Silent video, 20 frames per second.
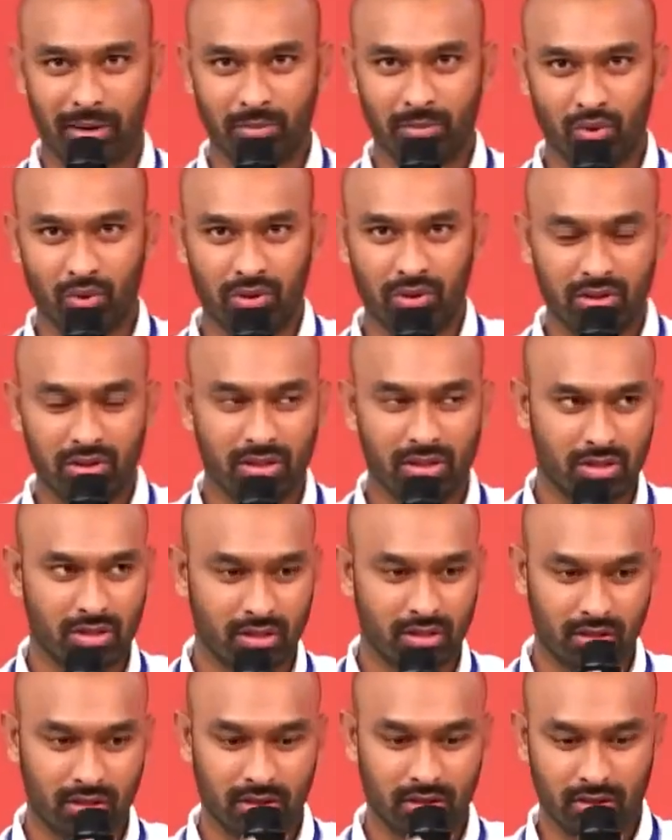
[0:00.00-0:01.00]
doing this,
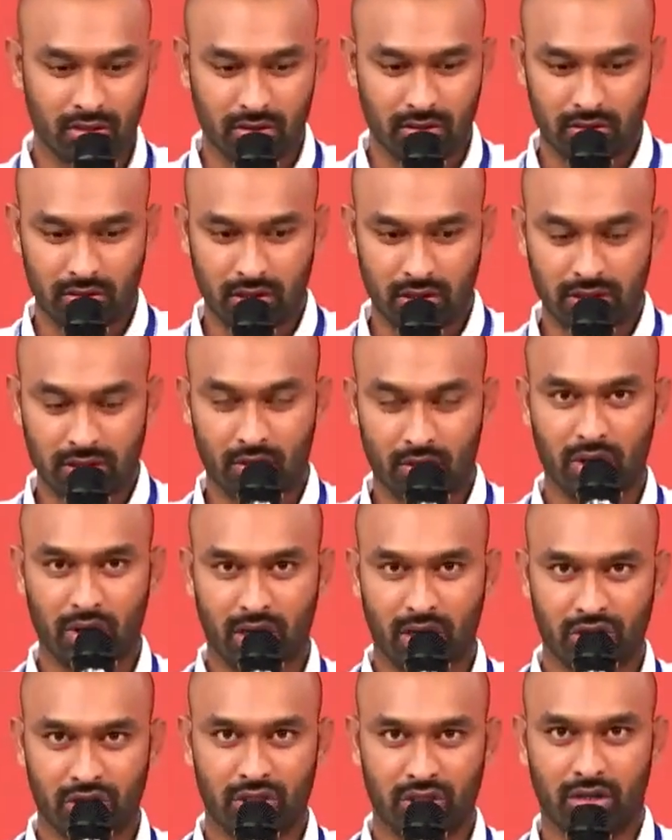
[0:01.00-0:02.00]
there's a
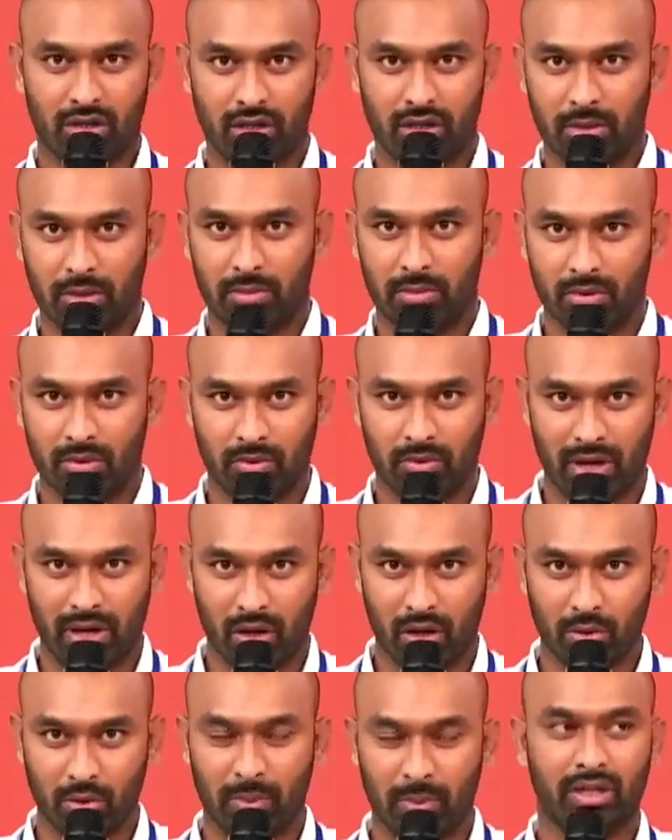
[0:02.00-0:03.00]
Gudakesha named, we
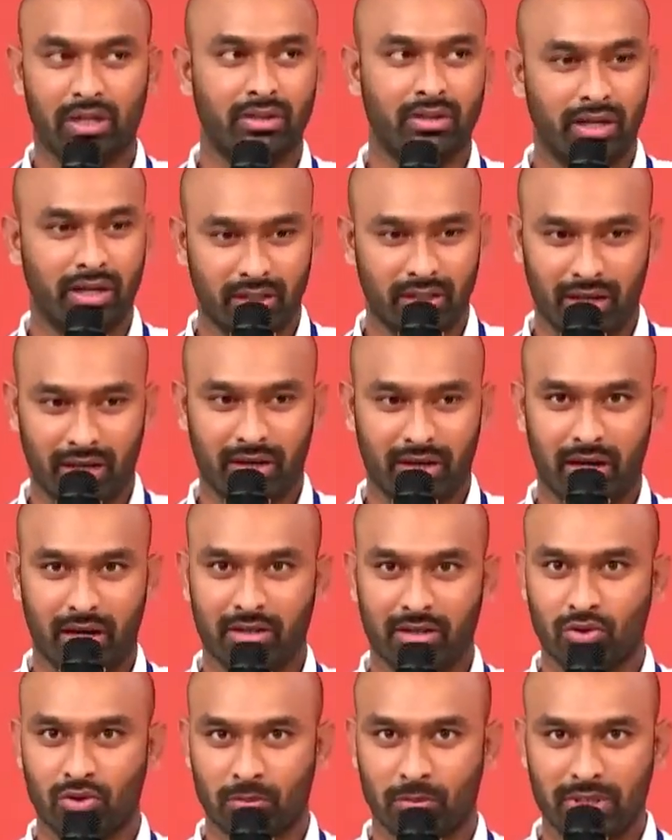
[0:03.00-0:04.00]
have to meditate the entire night,
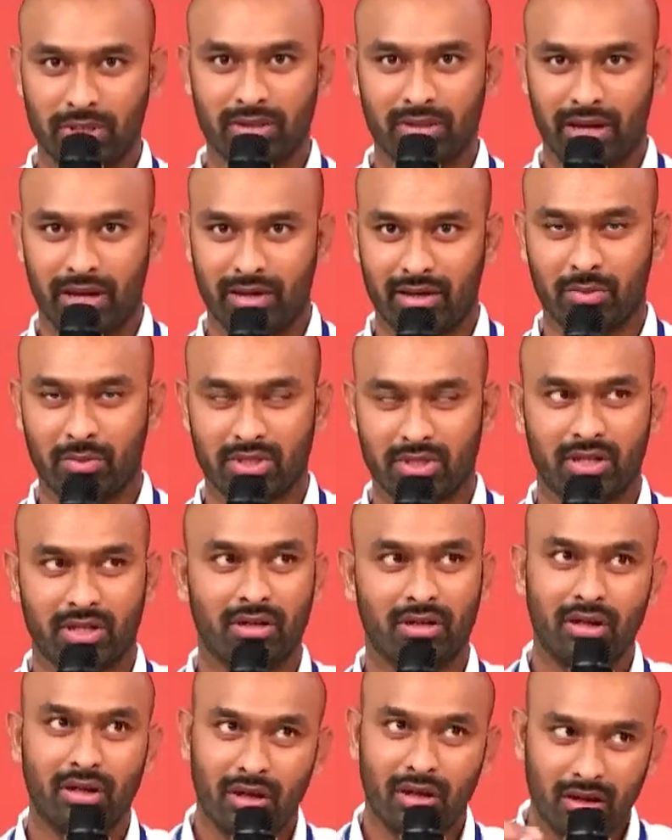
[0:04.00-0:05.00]
so please, I requested,
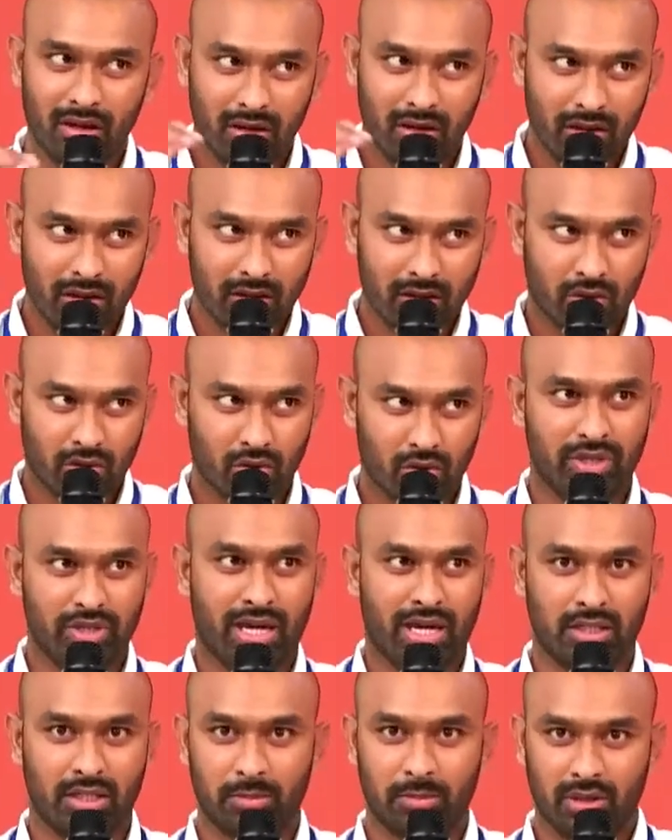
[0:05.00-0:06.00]
so she
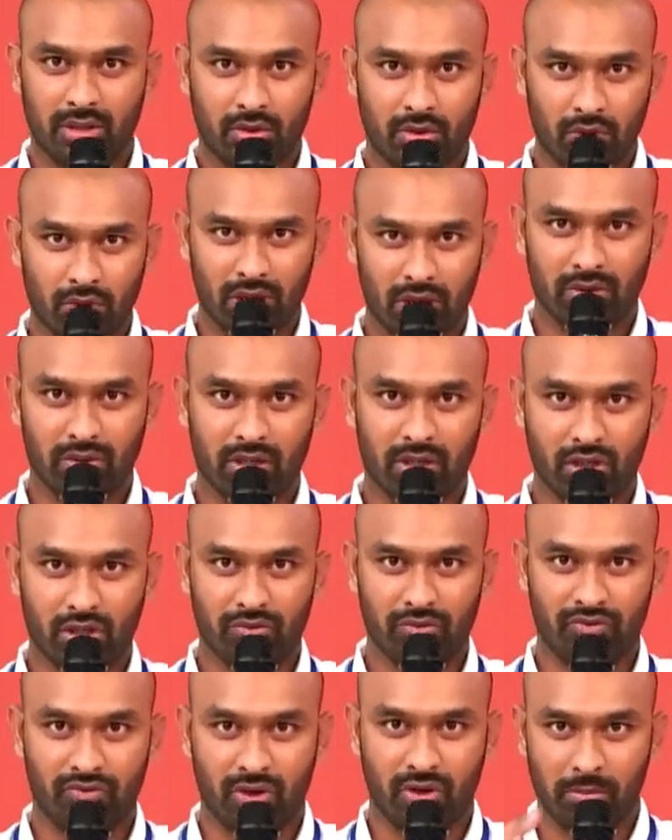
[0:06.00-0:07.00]
accepted to give the
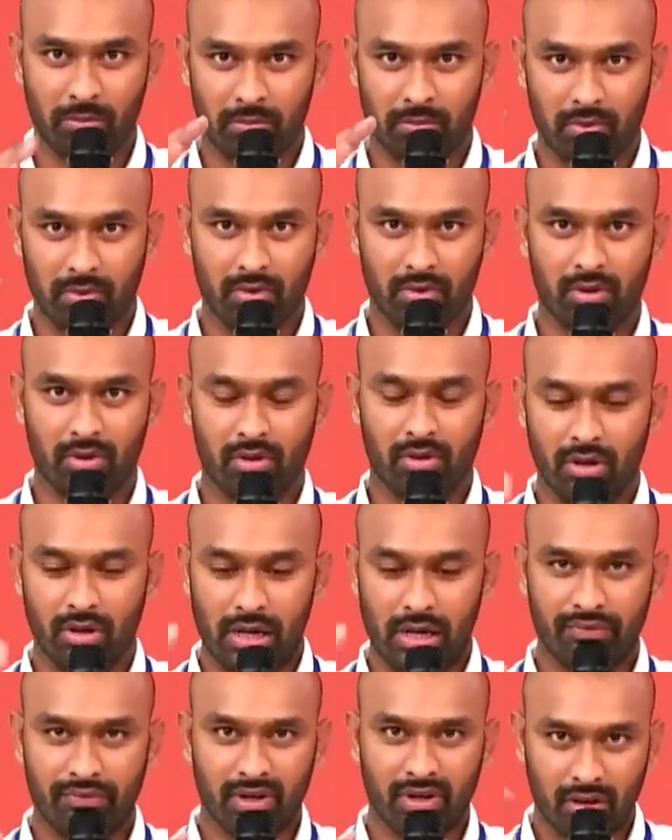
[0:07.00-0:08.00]
shift from
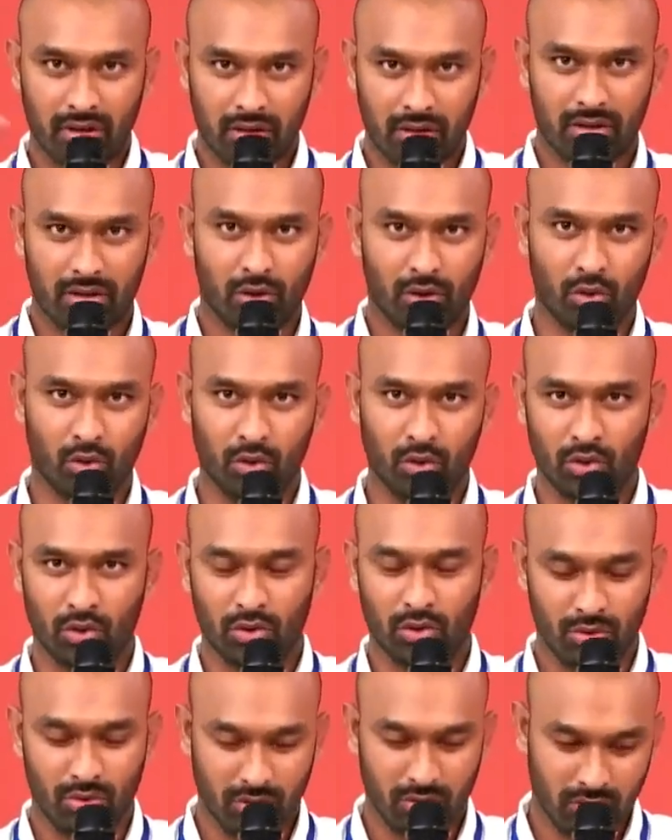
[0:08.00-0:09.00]
11
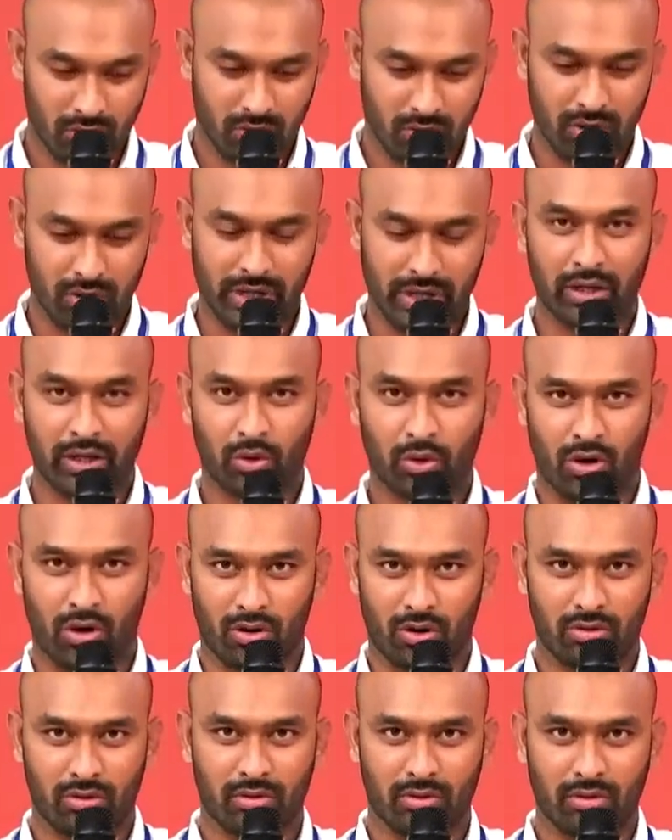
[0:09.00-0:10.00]
to 8
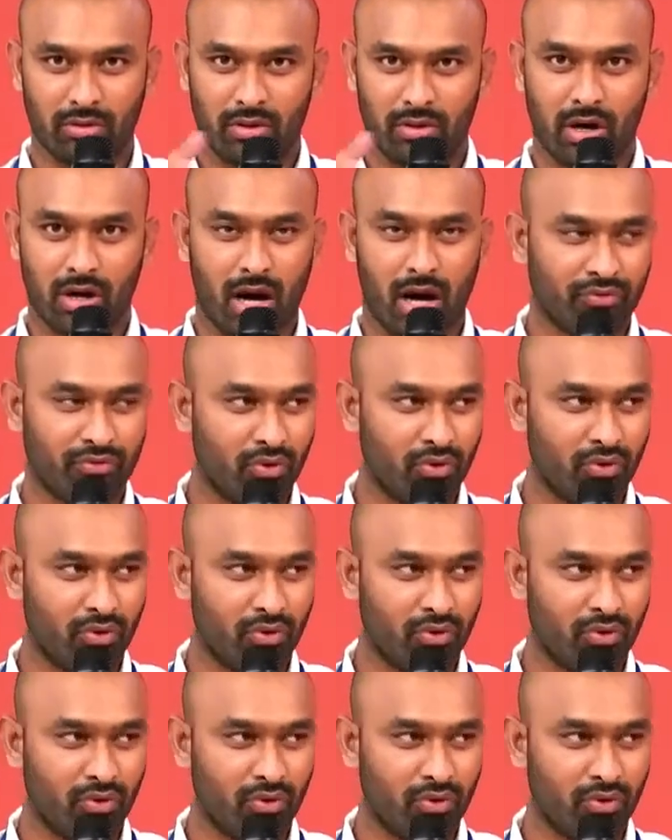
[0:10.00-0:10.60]
o'clock, afternoon